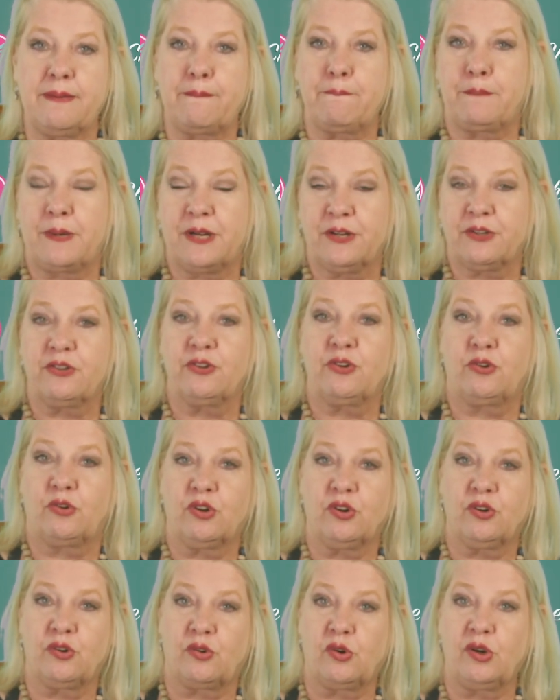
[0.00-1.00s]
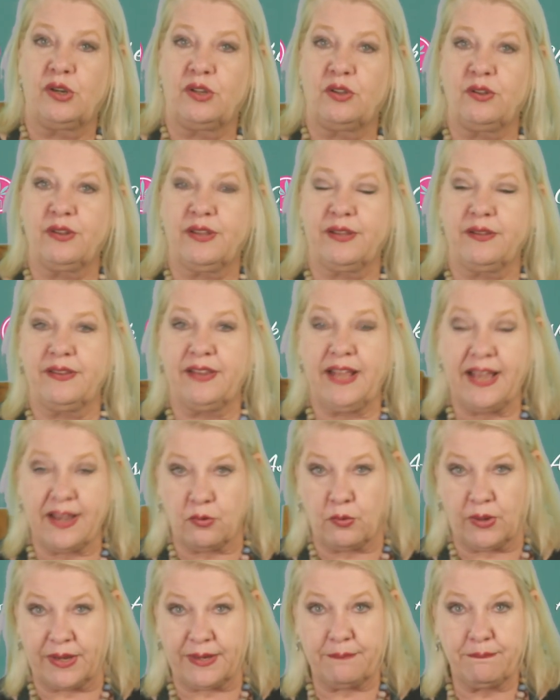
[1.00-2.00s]
butter or oil
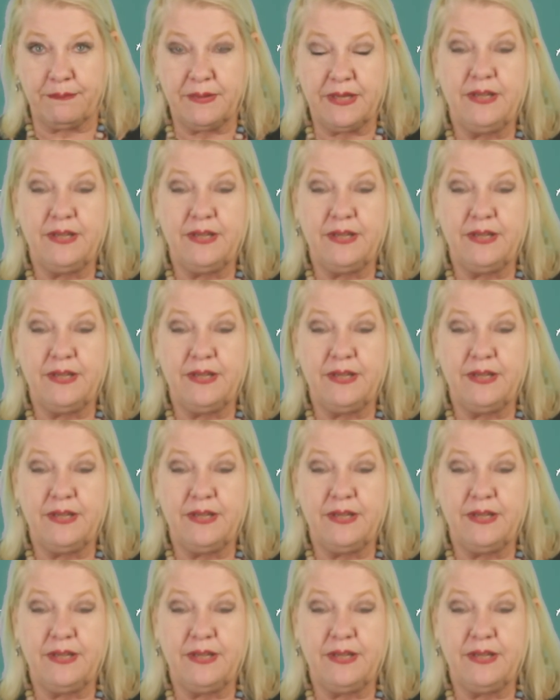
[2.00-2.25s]
that way.